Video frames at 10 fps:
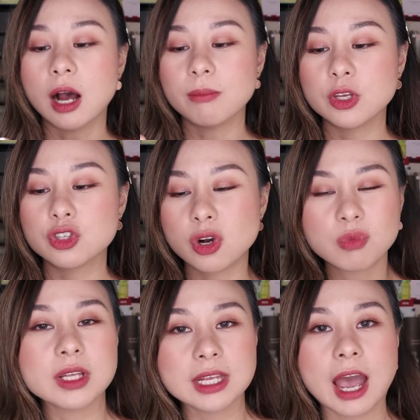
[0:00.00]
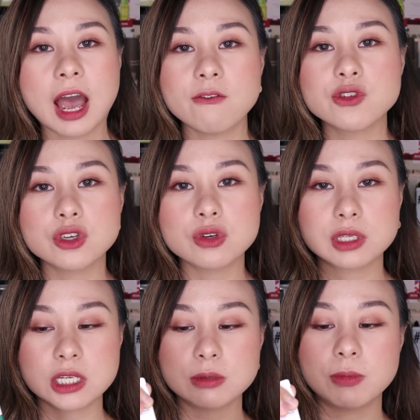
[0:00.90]
you don't really have to use
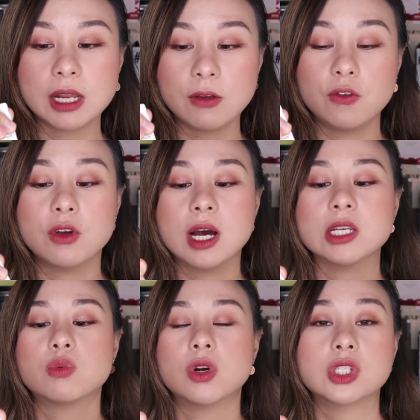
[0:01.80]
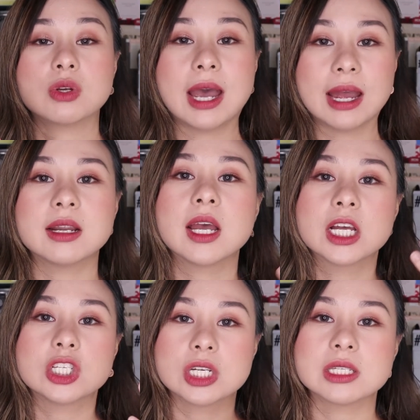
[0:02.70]
this, but if you guys want to add
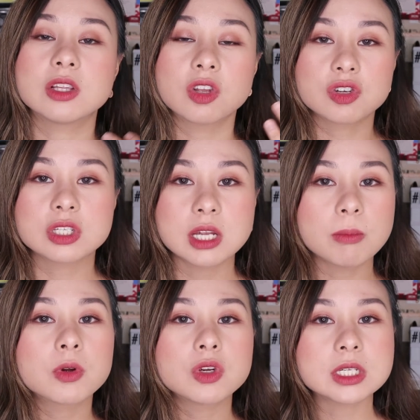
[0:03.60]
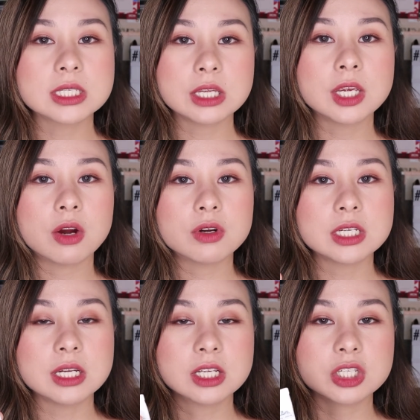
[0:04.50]
just another step on your skincare
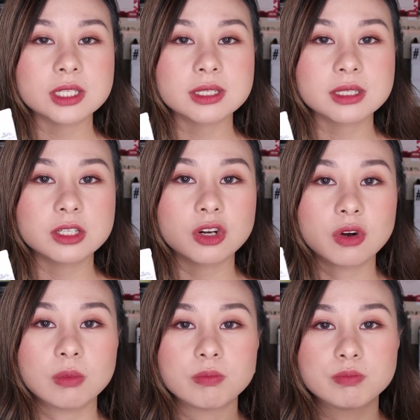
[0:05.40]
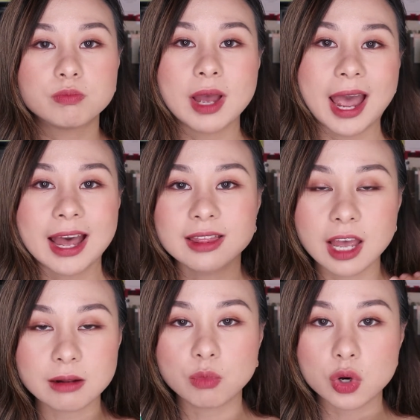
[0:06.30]
routine and just, you know, add
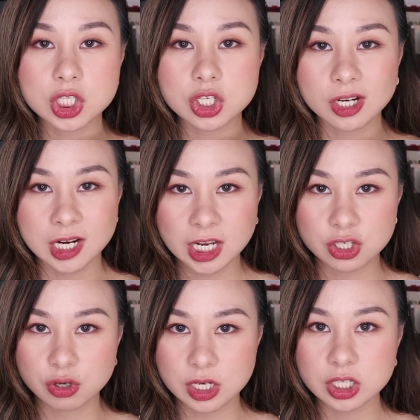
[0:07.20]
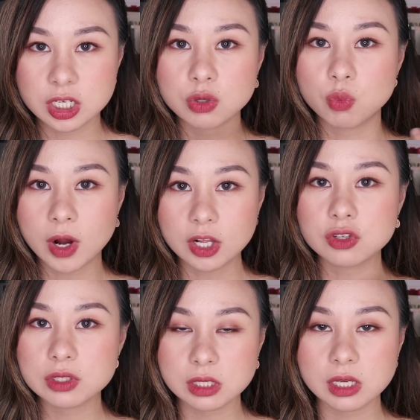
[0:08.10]
that moisture and hydration while
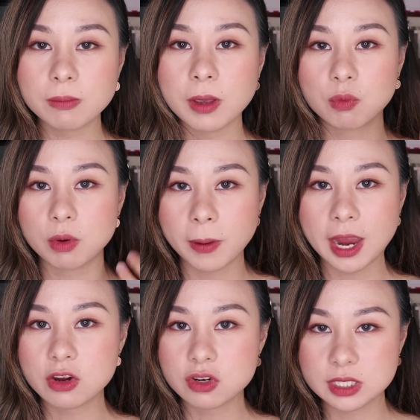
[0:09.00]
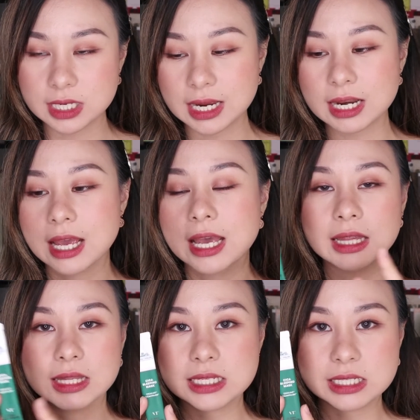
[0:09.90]
you sleep and repair your skin,
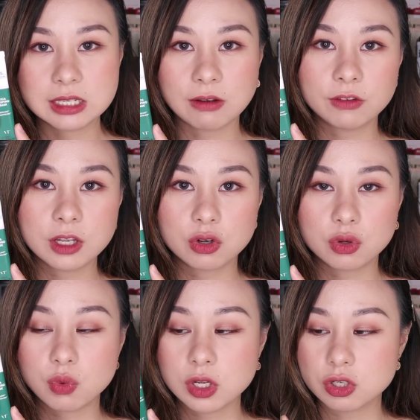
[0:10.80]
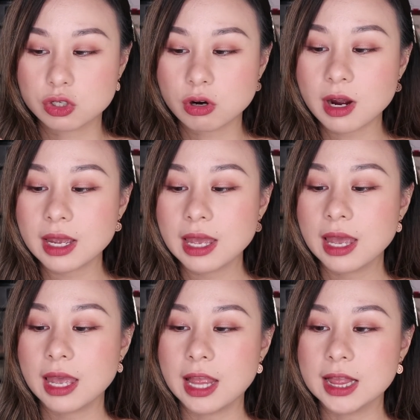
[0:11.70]
this is definitely a good one to try.
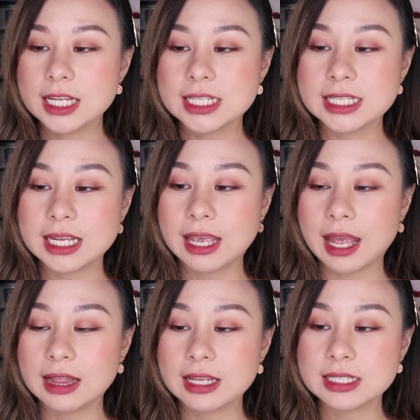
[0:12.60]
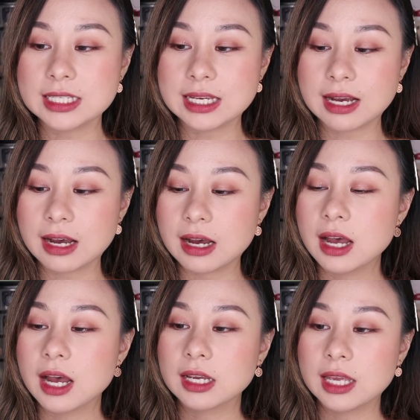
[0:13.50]
And this is again the Cica
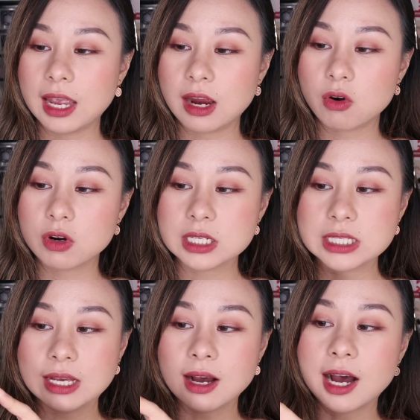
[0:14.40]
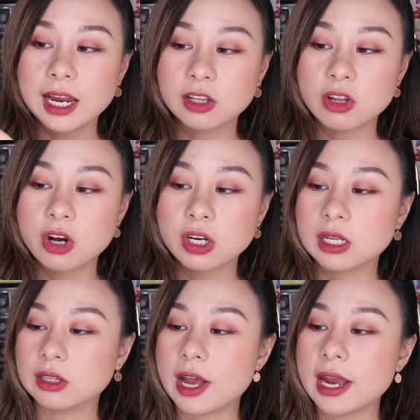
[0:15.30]
Care or the Cica
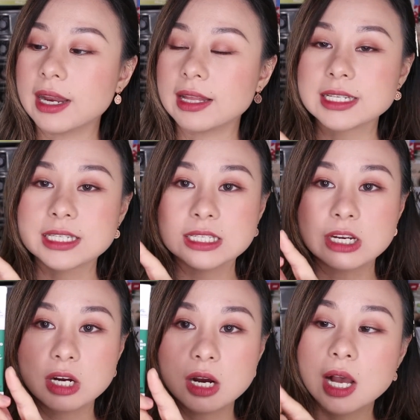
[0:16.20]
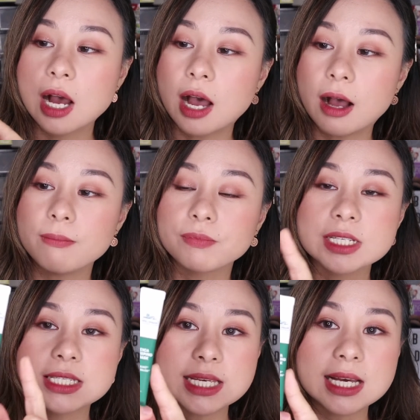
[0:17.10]
Hyalon line, and this is their
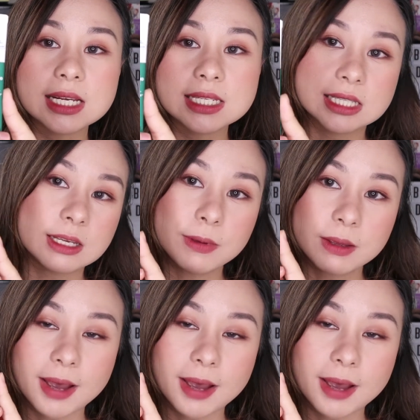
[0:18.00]
Cica sleeping